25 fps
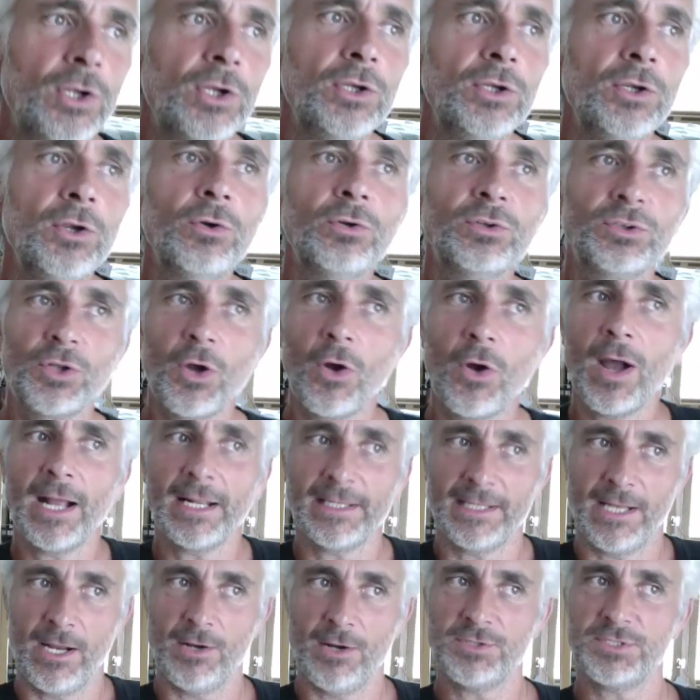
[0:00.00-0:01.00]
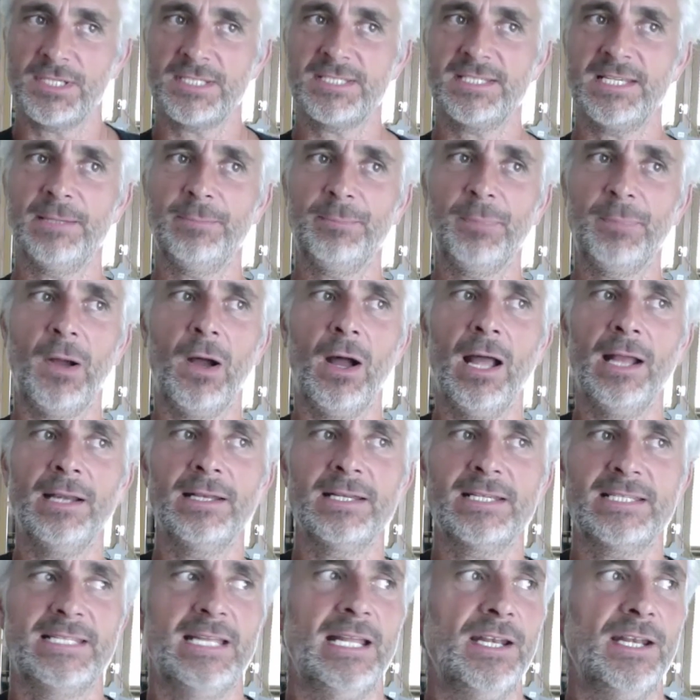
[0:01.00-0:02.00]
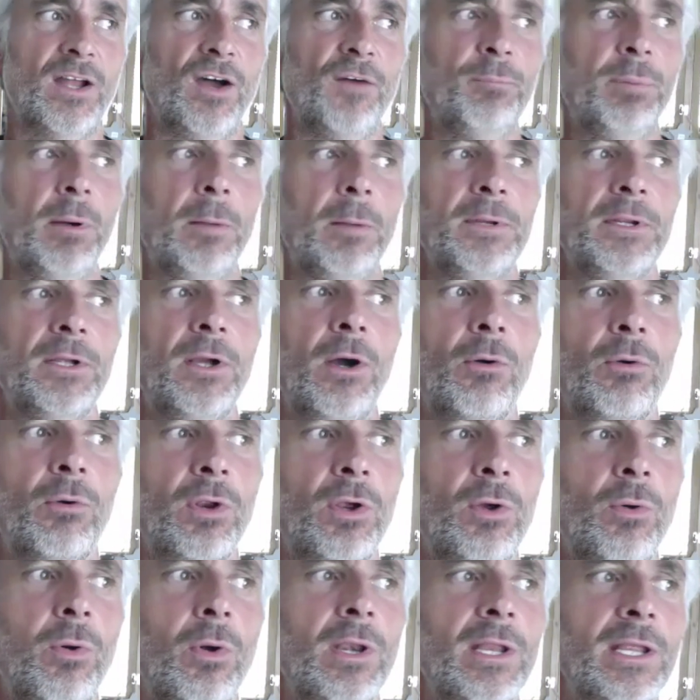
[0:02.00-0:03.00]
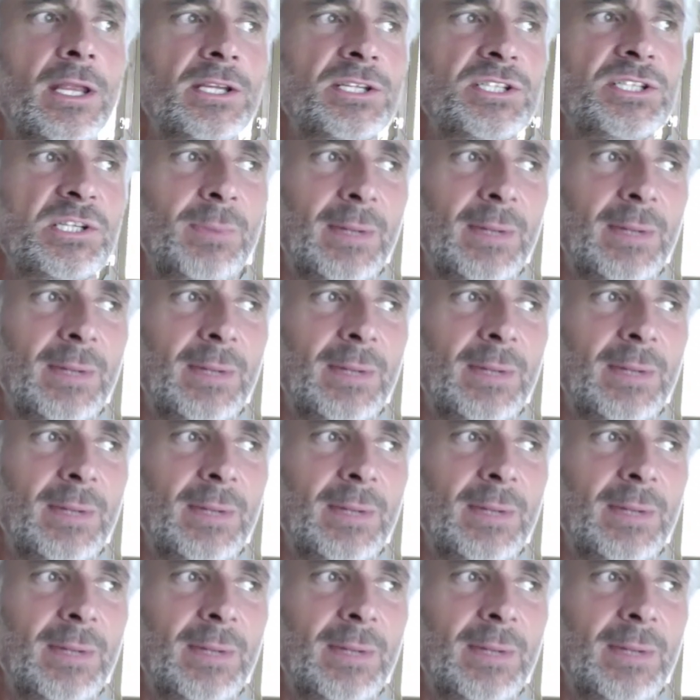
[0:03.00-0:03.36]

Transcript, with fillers: "Not diagnosed." I said, "But I understand that I've probably got all the qualities." She